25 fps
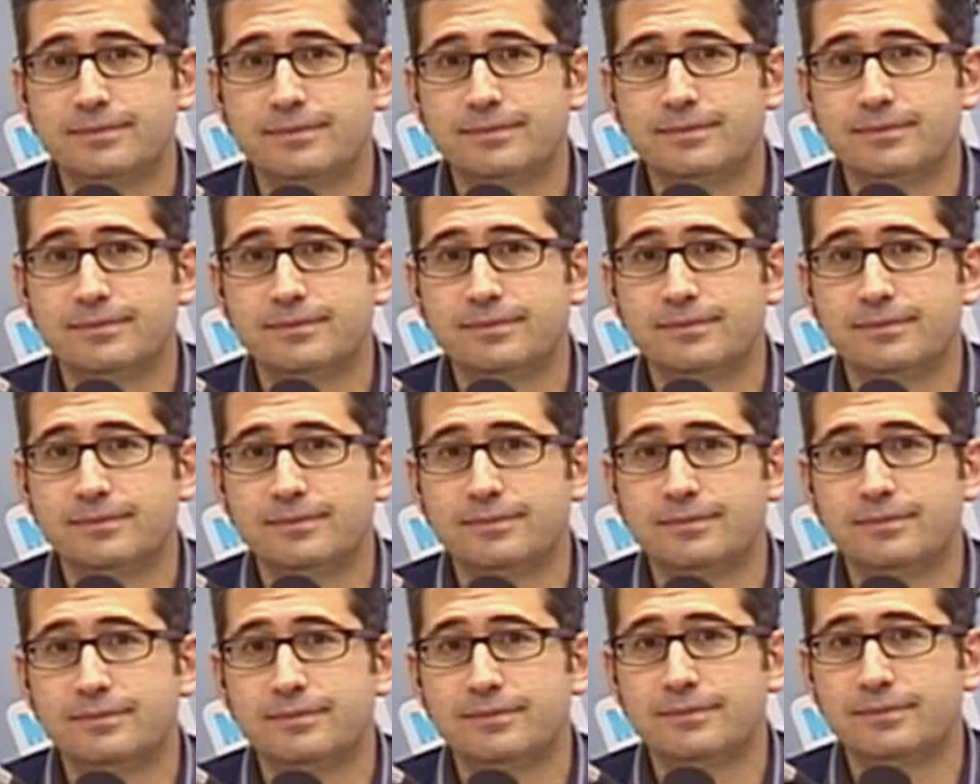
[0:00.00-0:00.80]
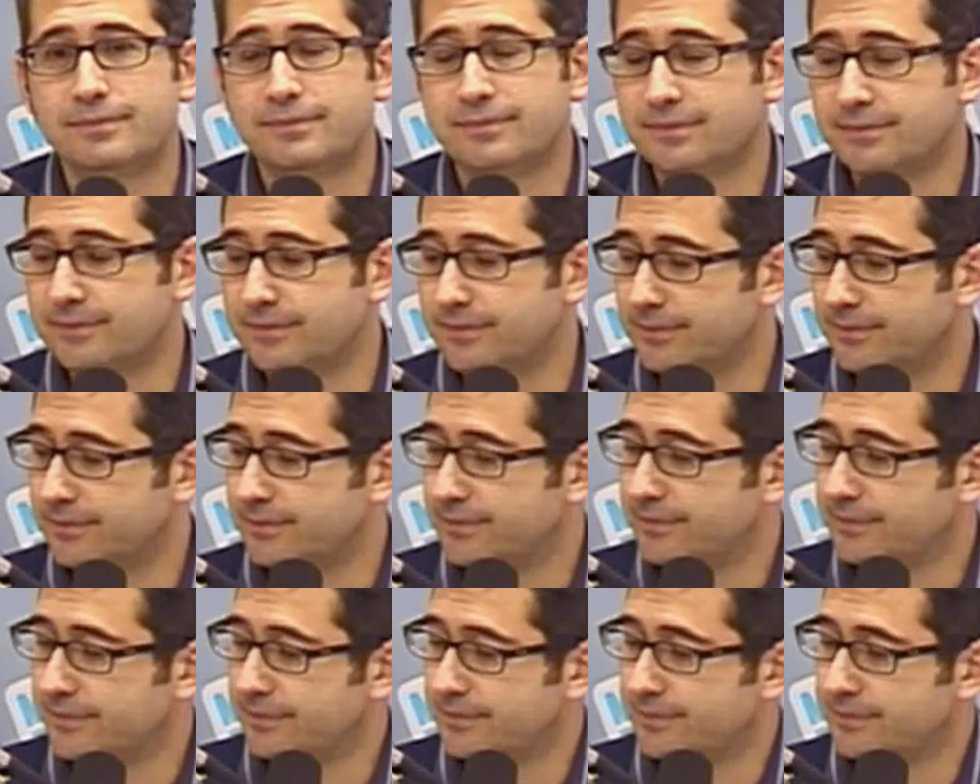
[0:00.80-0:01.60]

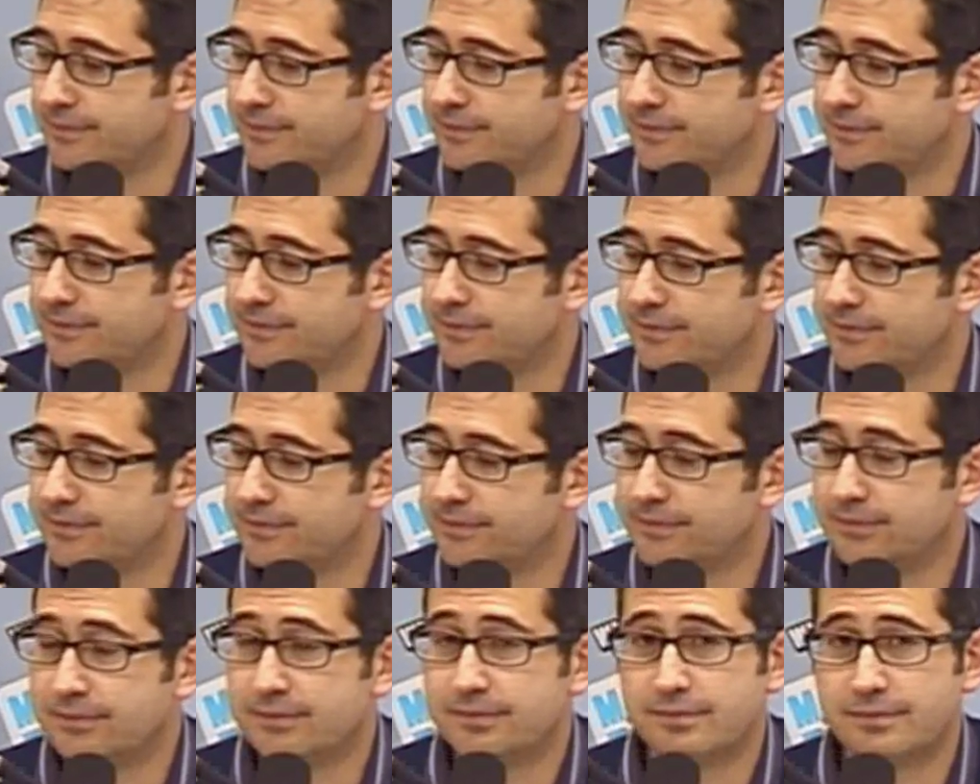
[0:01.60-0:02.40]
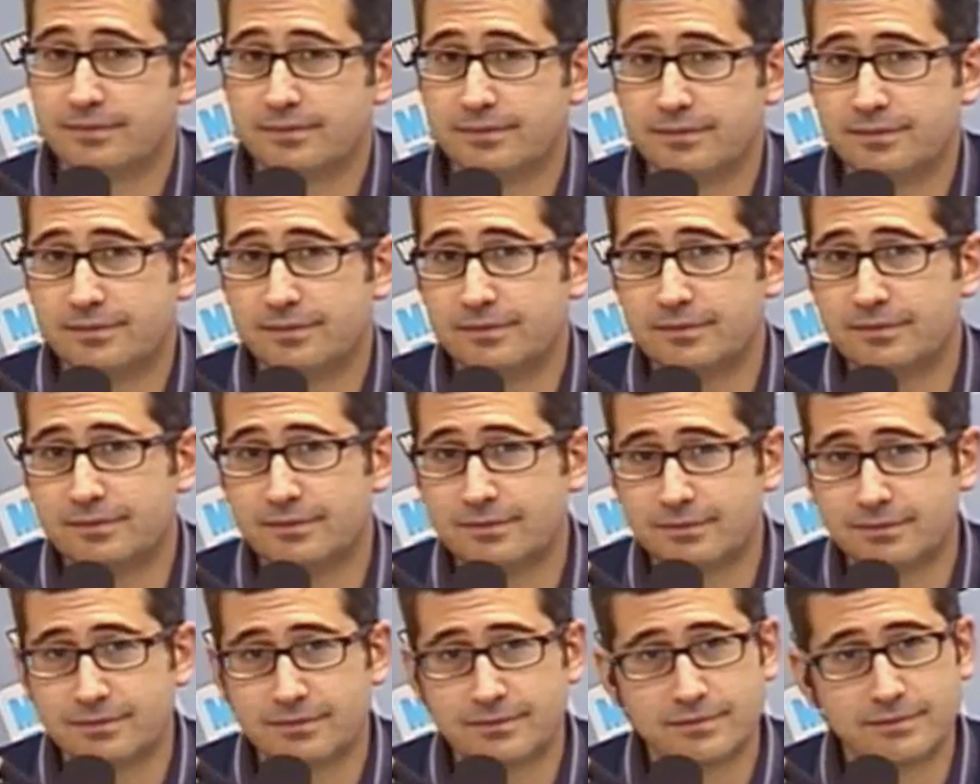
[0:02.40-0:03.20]

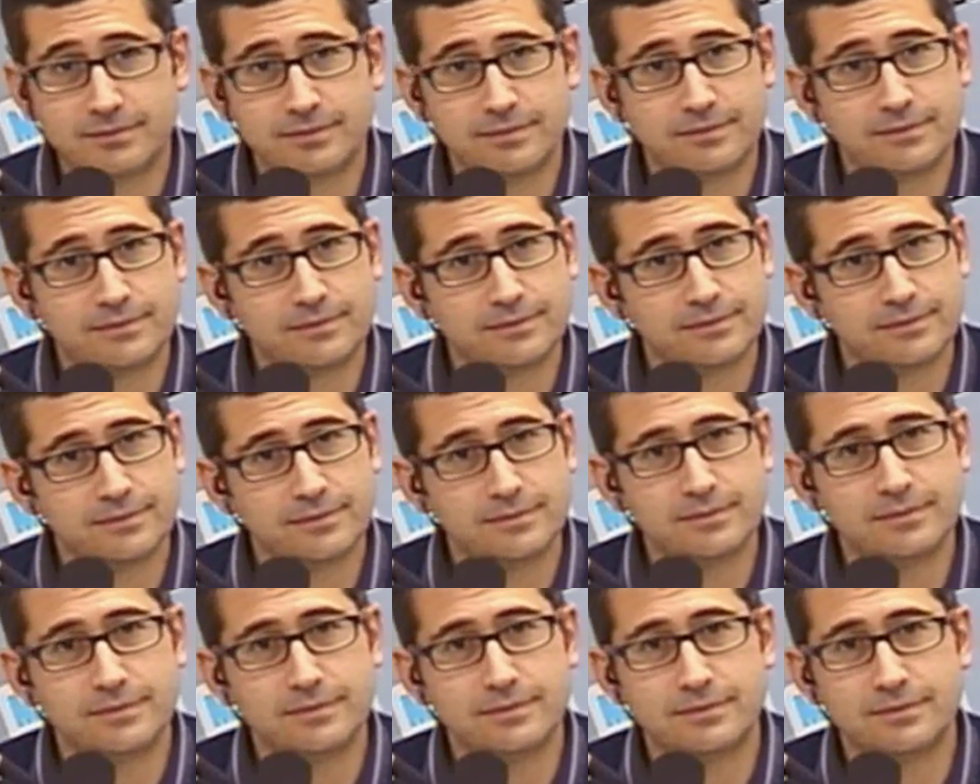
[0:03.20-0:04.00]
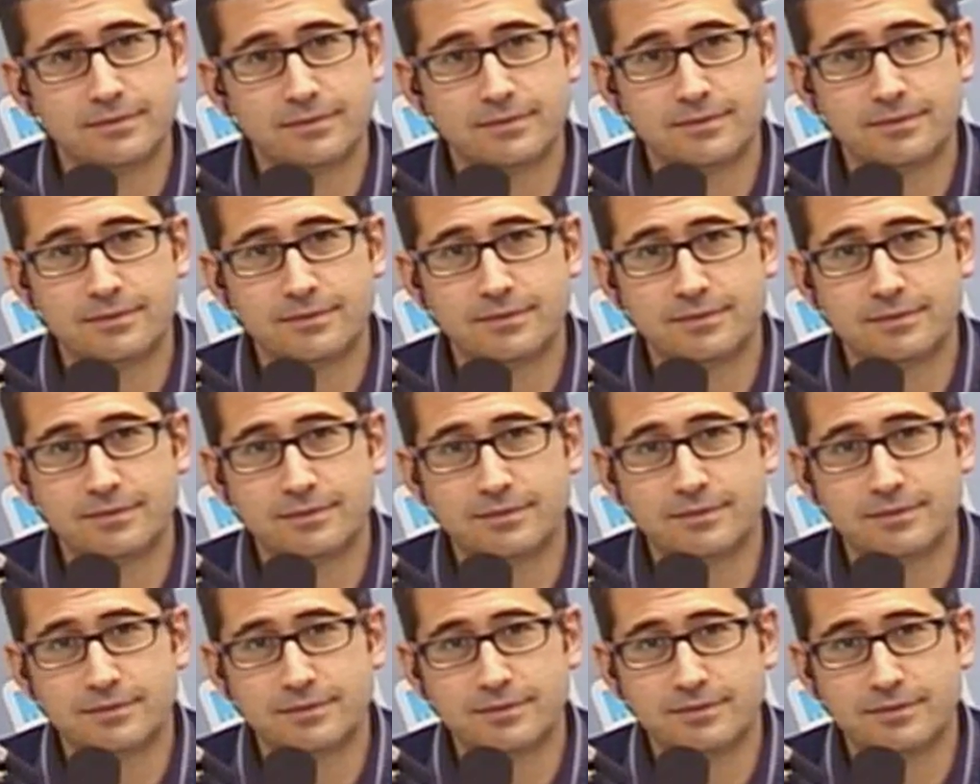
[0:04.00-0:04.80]

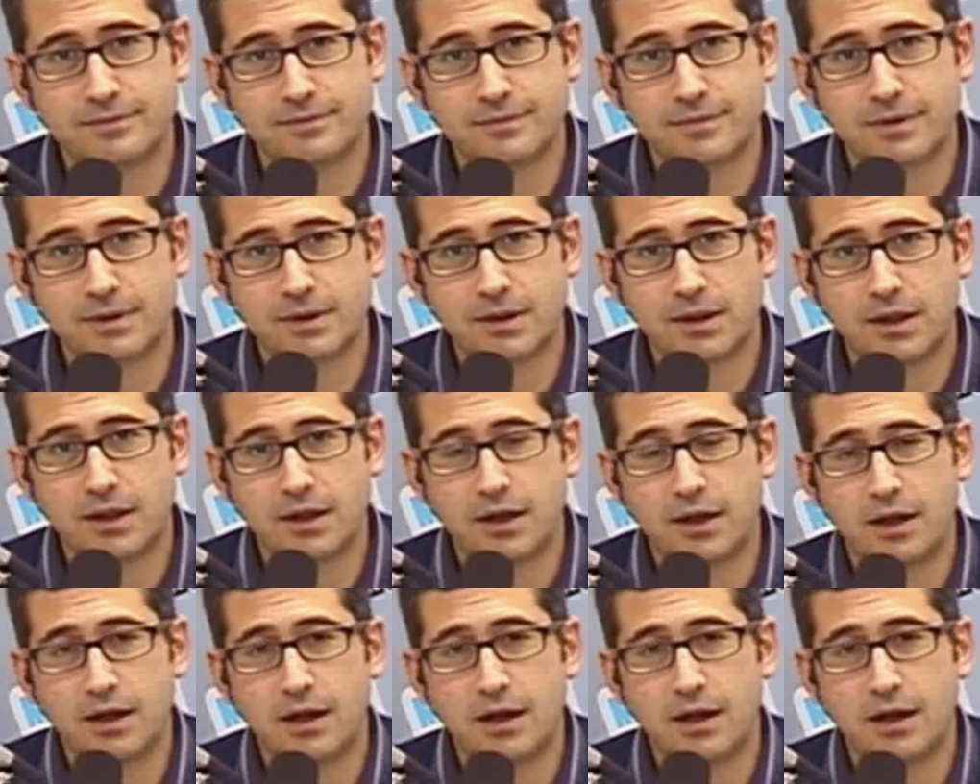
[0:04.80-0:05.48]
Nothing is said.